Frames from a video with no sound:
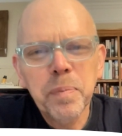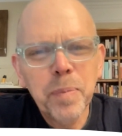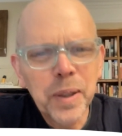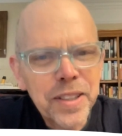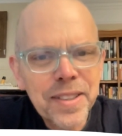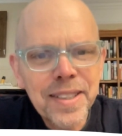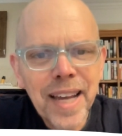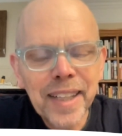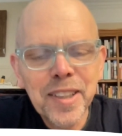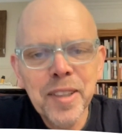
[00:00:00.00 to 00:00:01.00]
police
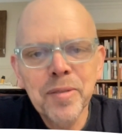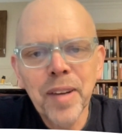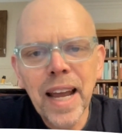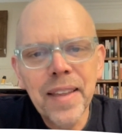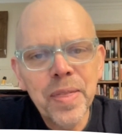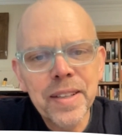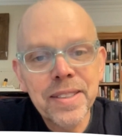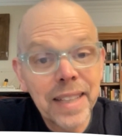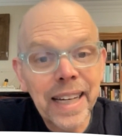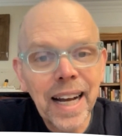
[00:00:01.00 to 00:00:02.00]
detective and this
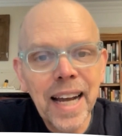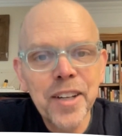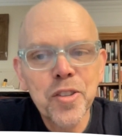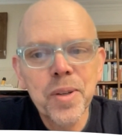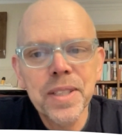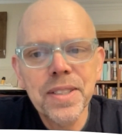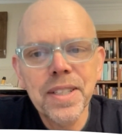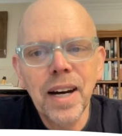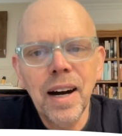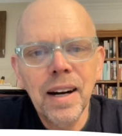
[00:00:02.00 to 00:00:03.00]
psychiatrist
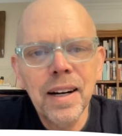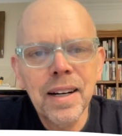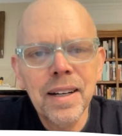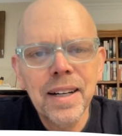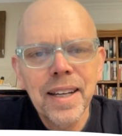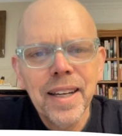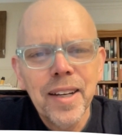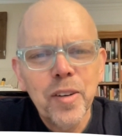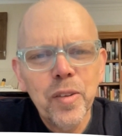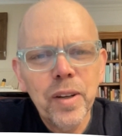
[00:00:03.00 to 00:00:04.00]
are
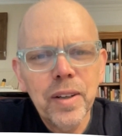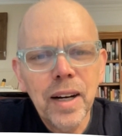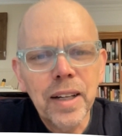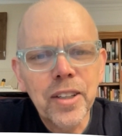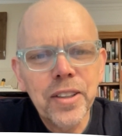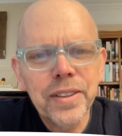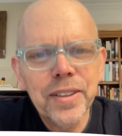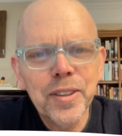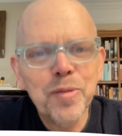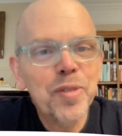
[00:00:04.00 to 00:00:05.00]
a
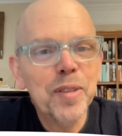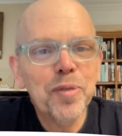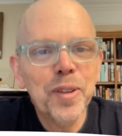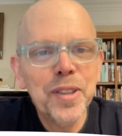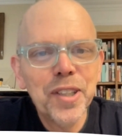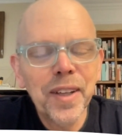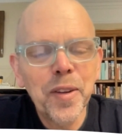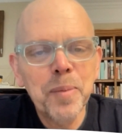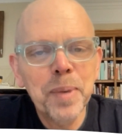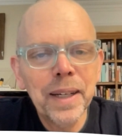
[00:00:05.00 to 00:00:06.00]
good fit for each
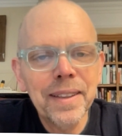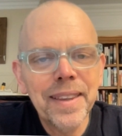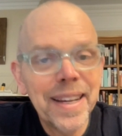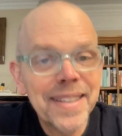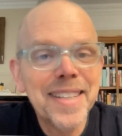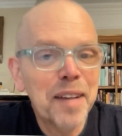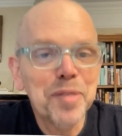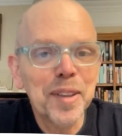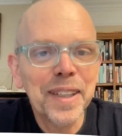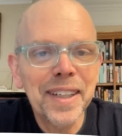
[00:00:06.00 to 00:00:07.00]
other, but they
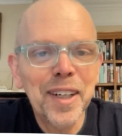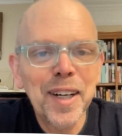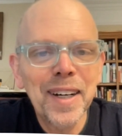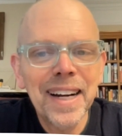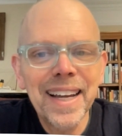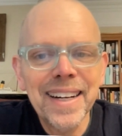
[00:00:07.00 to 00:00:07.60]
definitely are.